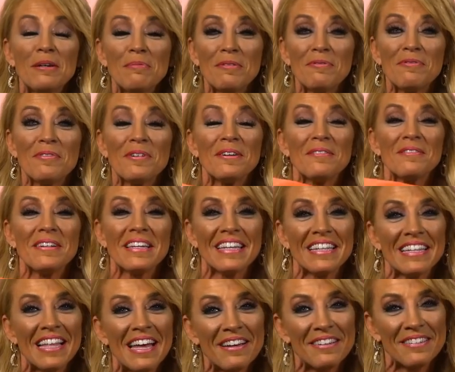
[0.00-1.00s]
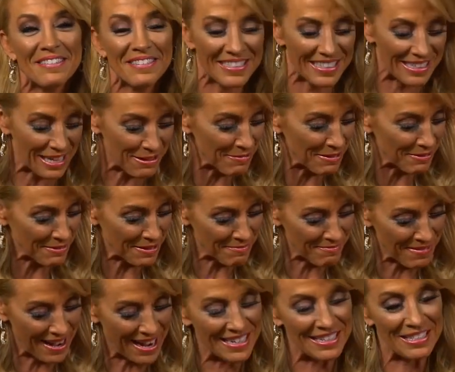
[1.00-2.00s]
So before we close, let me
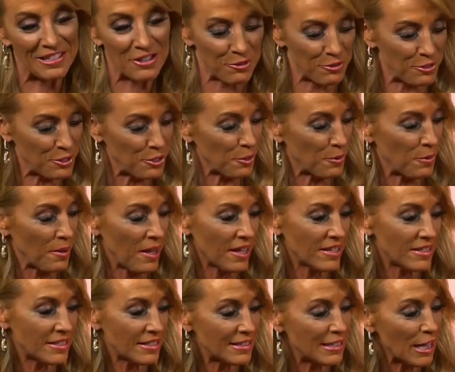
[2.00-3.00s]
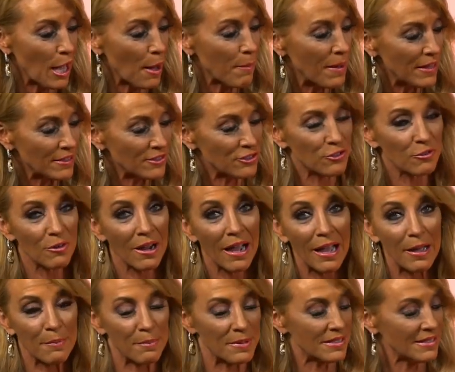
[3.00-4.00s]
remind you to
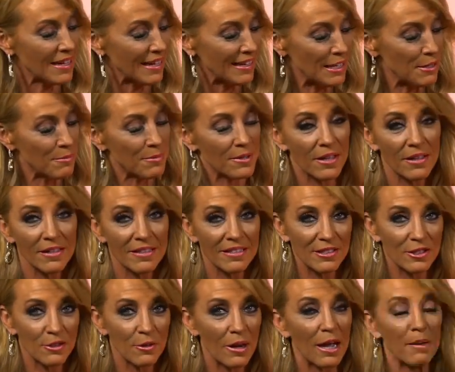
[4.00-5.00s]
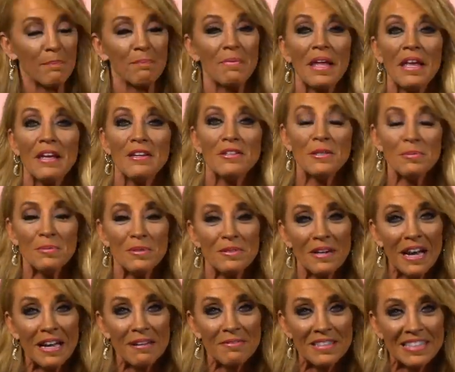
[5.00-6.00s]
subscribe, because I keep calling it scribe.
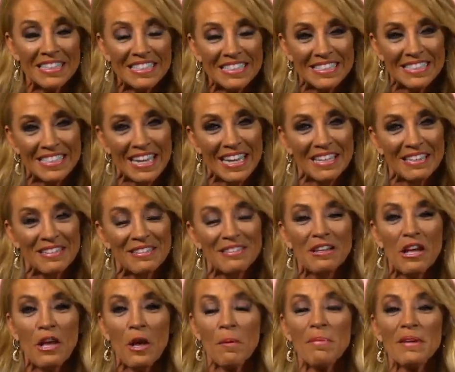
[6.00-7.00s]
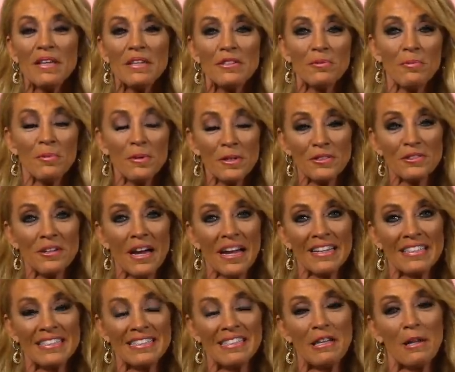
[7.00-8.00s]
Subscribe to this channel, because we're
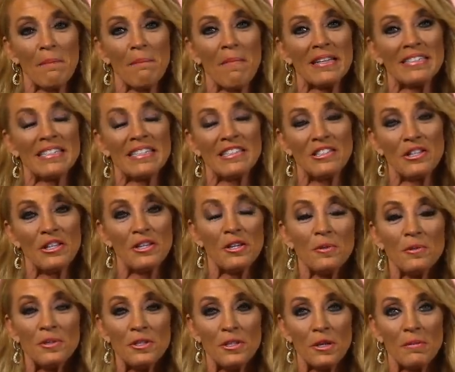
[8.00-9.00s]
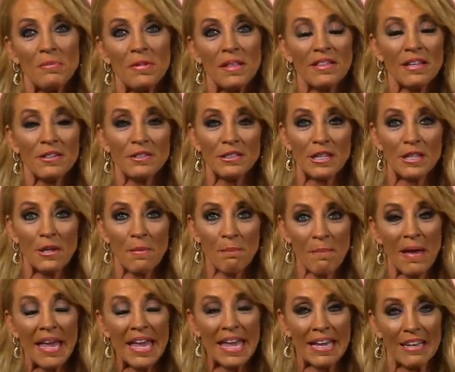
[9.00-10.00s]
trying to send a message to YouTube that there's a
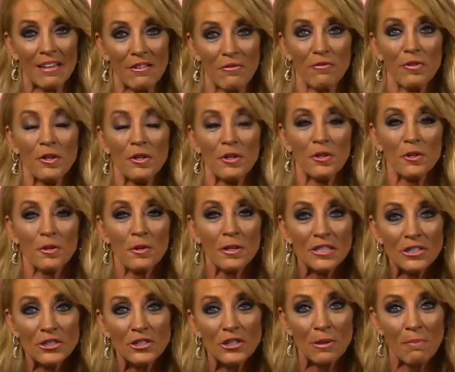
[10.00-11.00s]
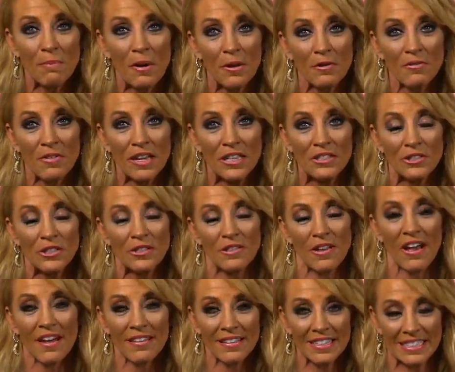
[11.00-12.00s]
demand for Christian motivation
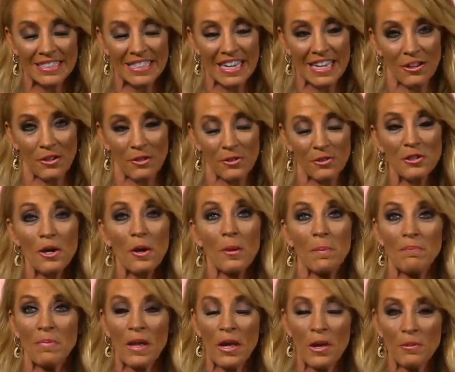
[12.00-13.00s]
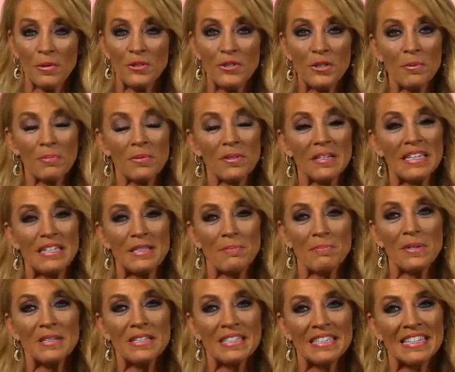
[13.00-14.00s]
on this channel. So would you please
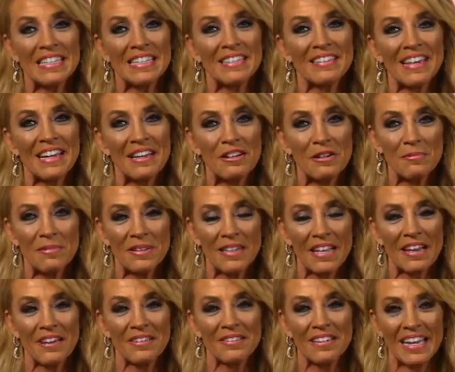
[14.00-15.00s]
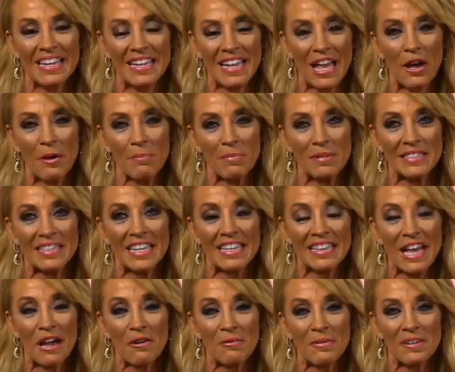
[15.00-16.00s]
push the little arrow below and help us
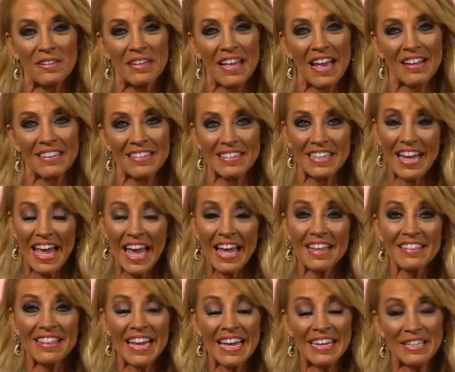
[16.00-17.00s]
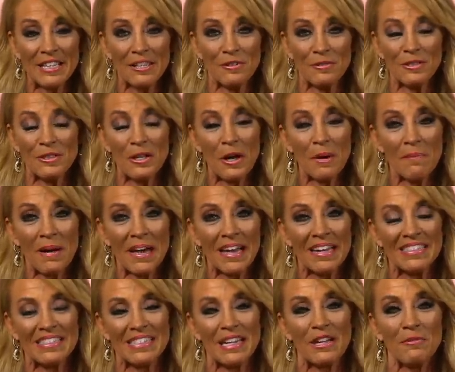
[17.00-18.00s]
get that word out? And thank you so
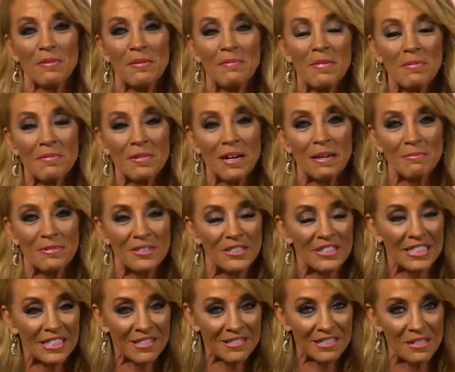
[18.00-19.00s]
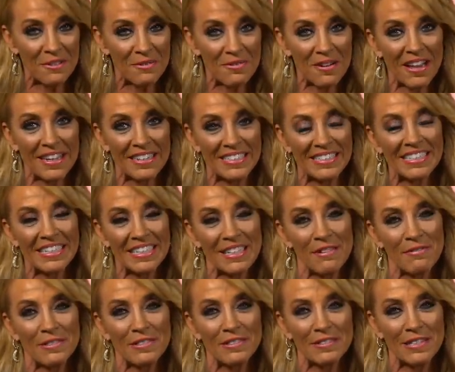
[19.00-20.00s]
much, and remember, I'm cheering you on to
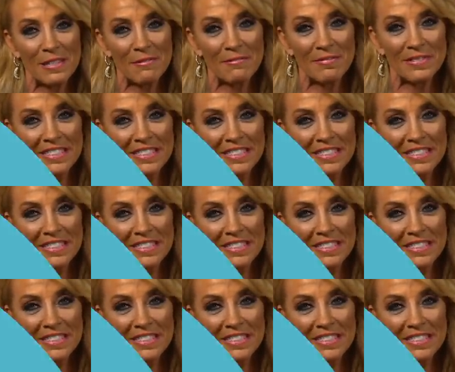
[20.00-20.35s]
live your dream.